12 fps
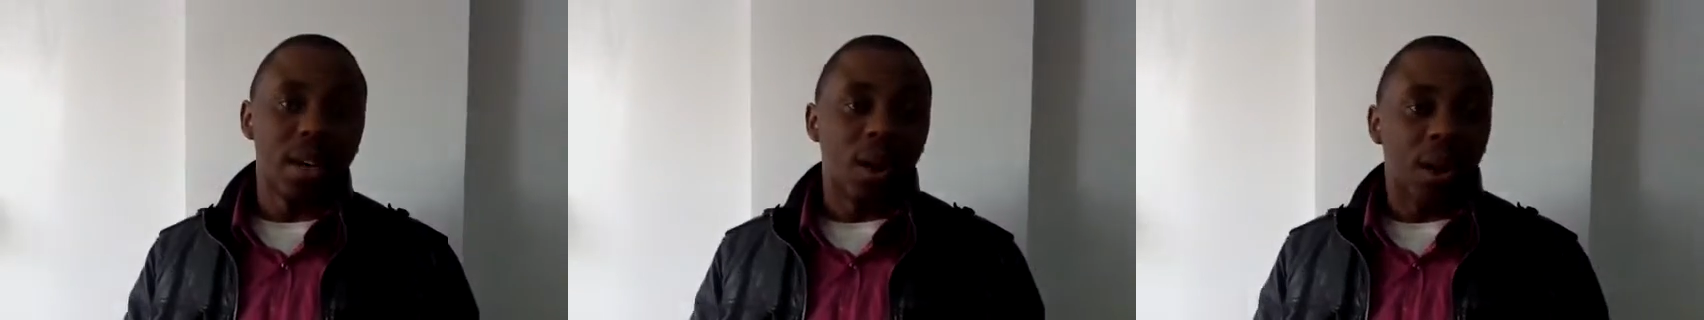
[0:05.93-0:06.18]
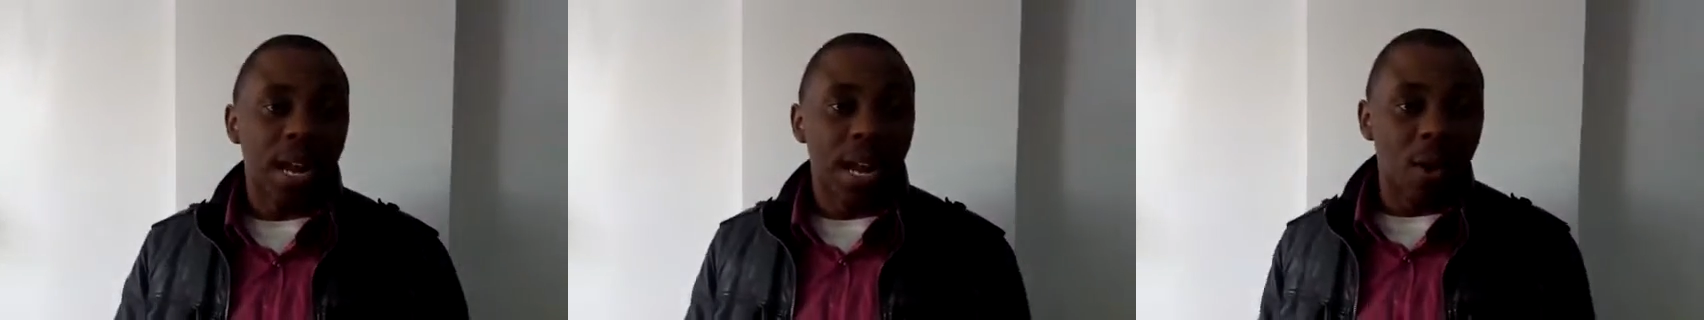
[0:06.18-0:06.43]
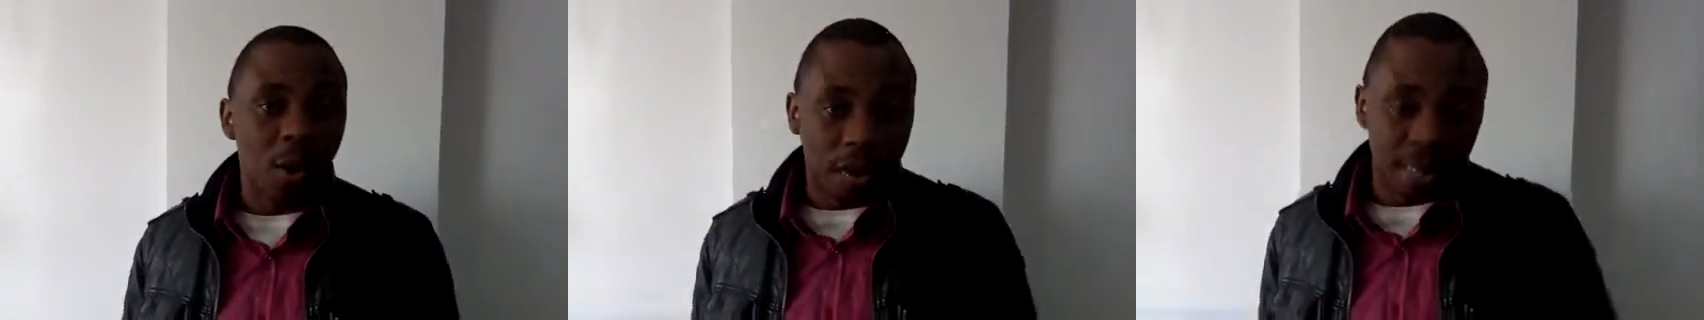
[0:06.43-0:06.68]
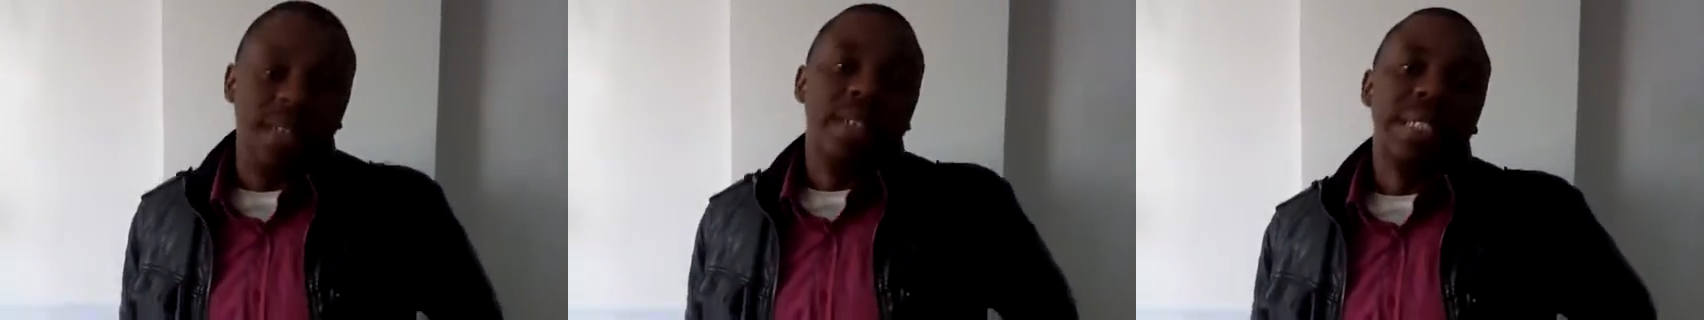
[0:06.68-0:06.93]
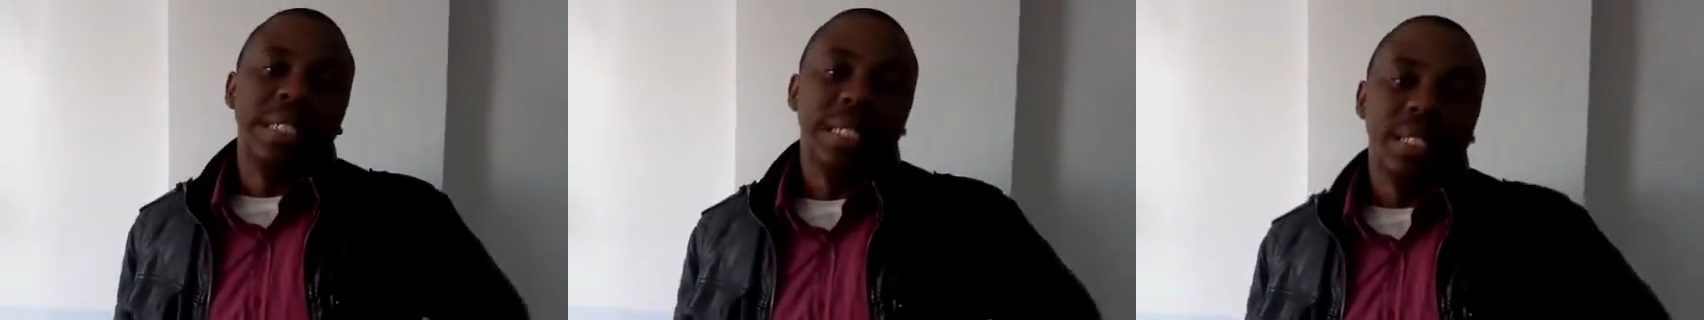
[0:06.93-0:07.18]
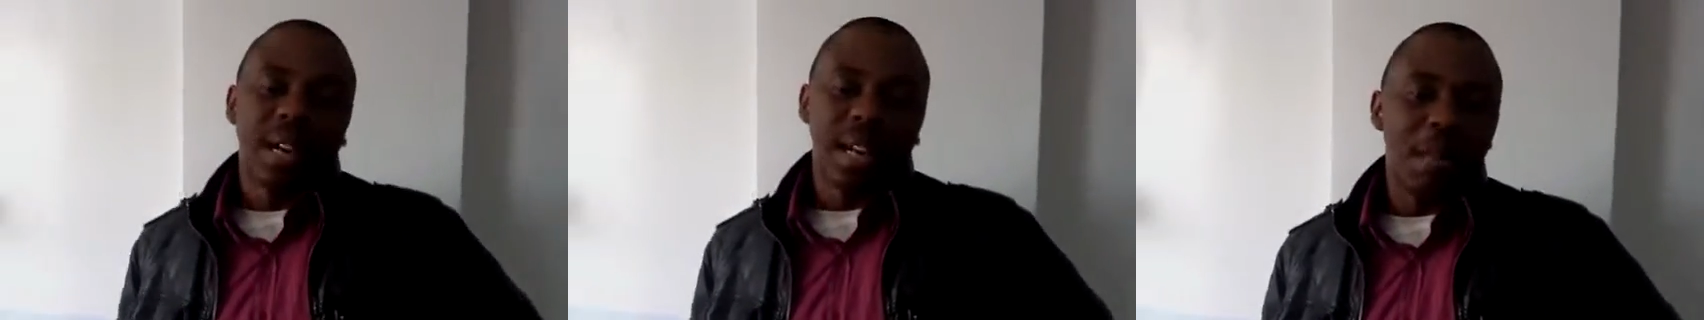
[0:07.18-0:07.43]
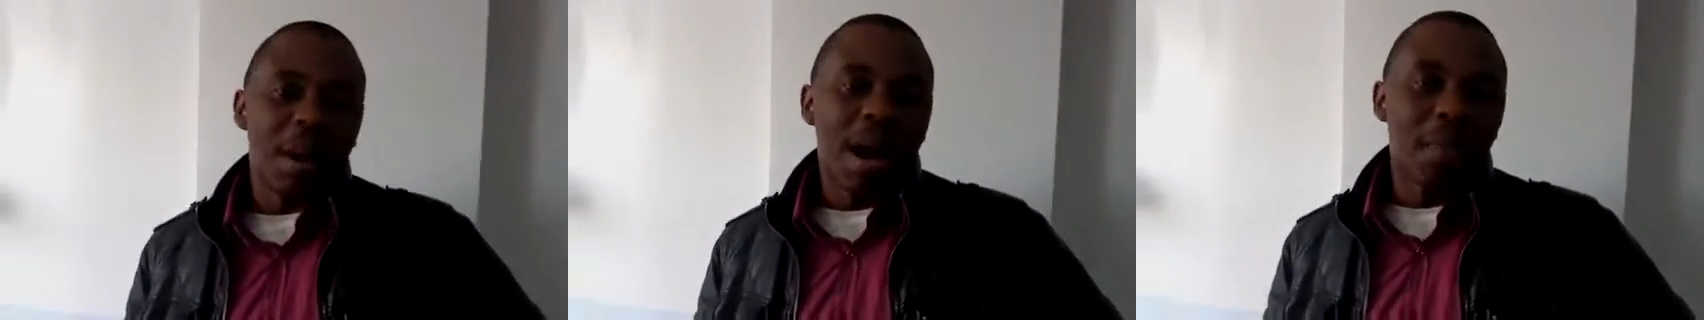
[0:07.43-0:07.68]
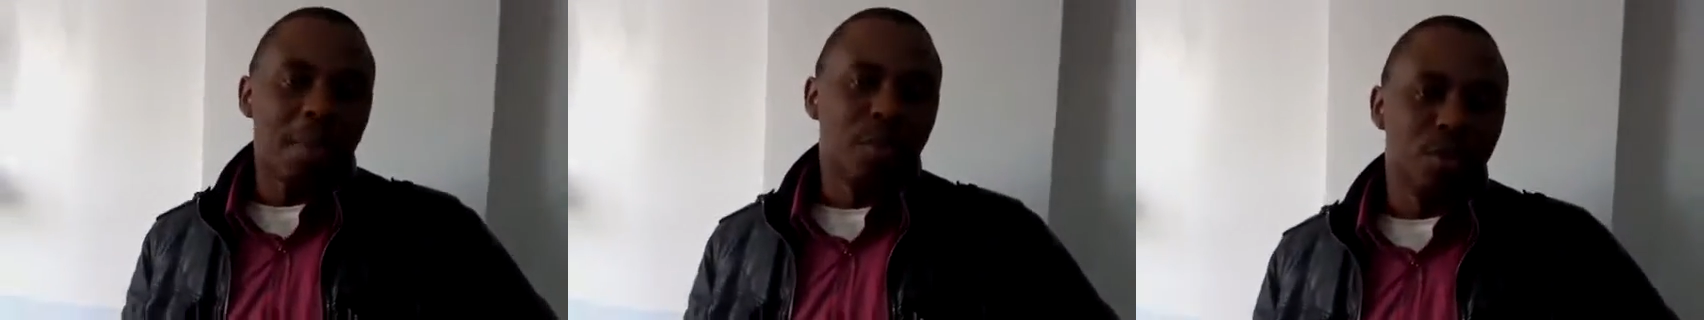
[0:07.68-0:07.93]
Goke, and I'm
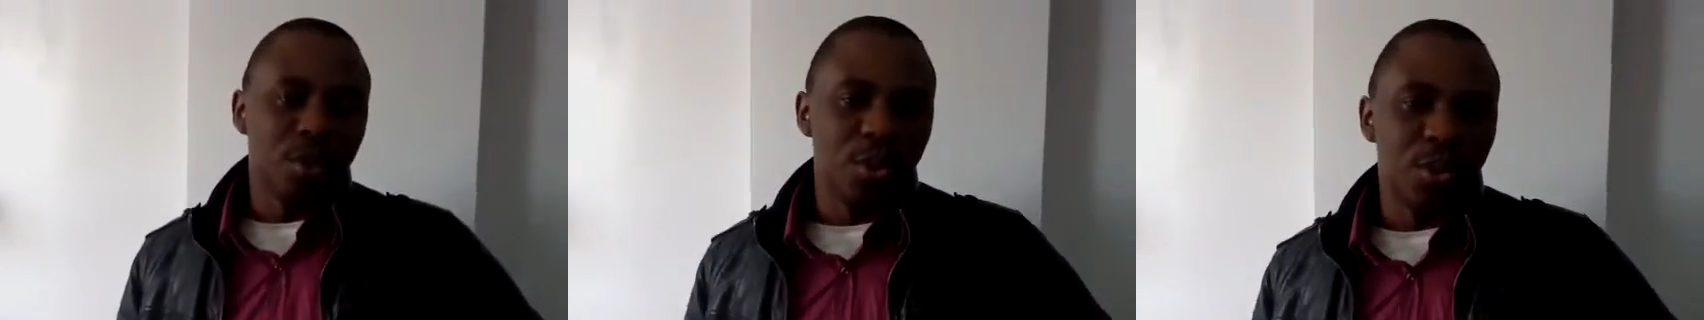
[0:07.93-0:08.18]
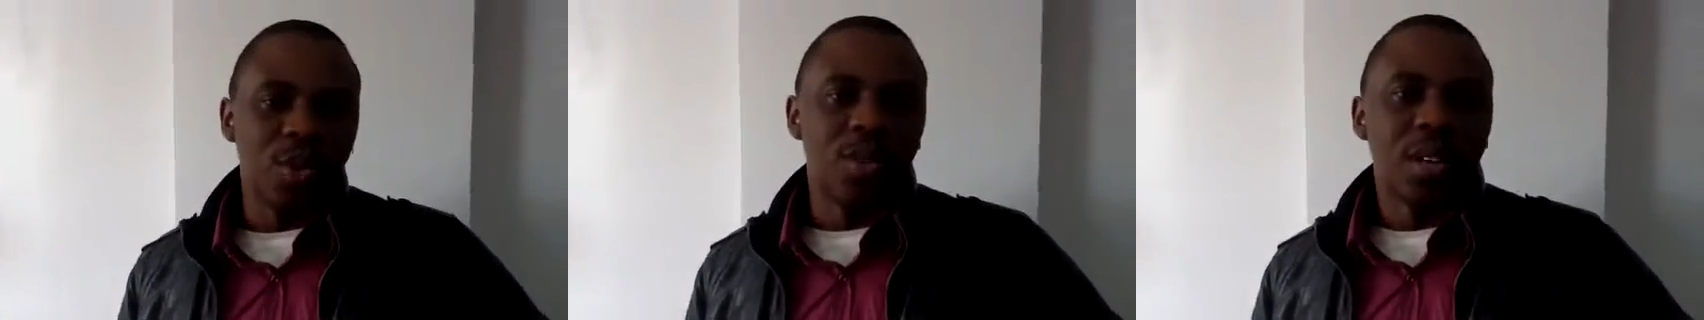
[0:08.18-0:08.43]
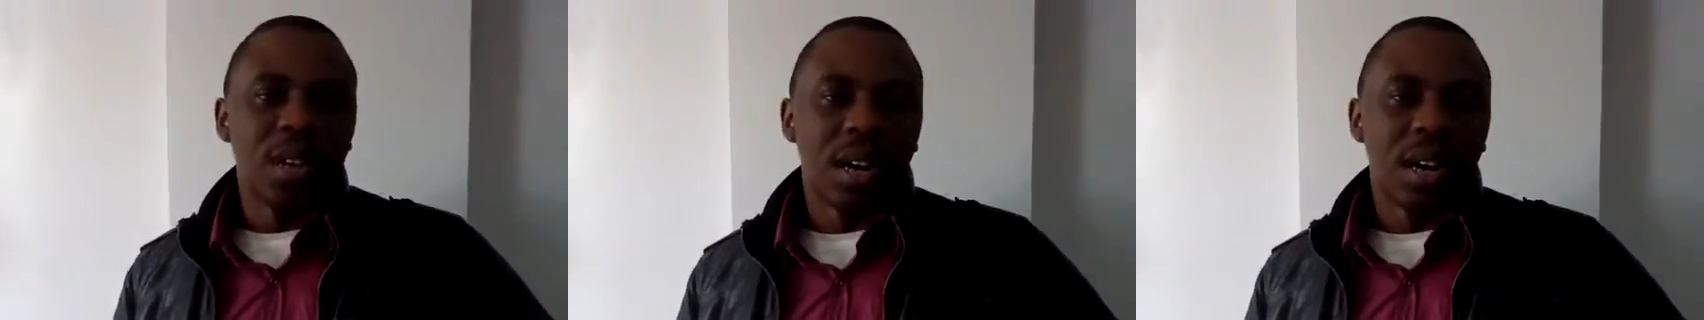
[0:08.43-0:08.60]
happy to